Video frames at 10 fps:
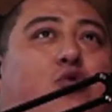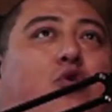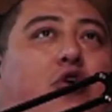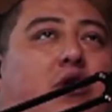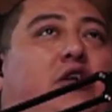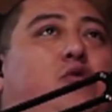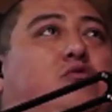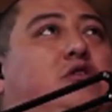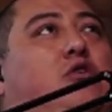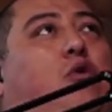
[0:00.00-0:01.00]
you currently
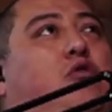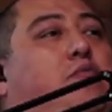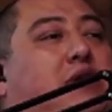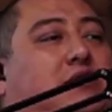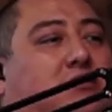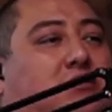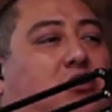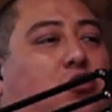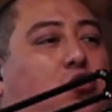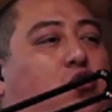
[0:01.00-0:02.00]
use in all your bits
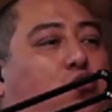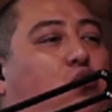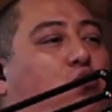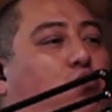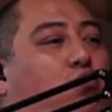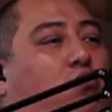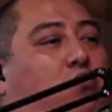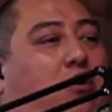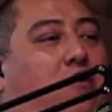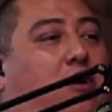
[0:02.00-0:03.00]
do you
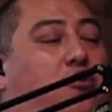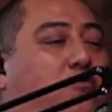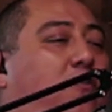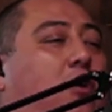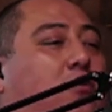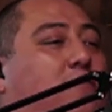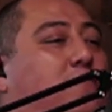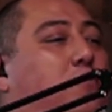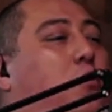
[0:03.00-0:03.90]
or are you fond of the